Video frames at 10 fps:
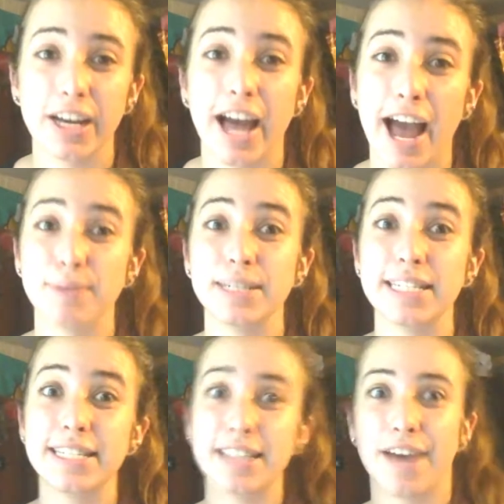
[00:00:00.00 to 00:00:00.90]
I would
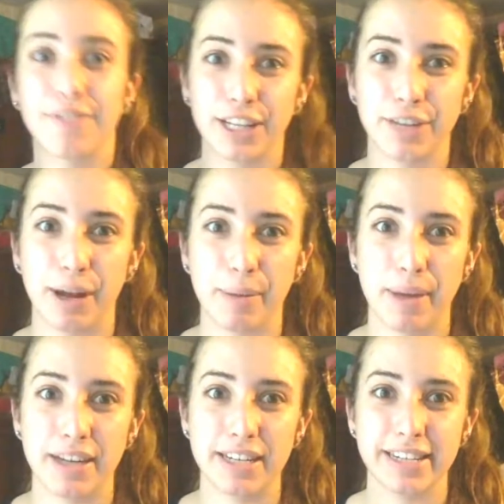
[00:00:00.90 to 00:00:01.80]
definitely
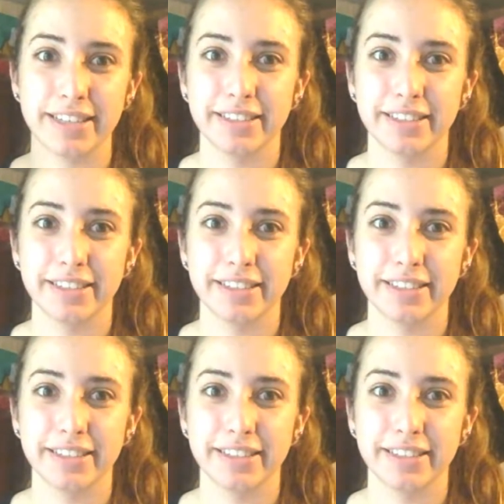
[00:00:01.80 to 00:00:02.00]
recommend it.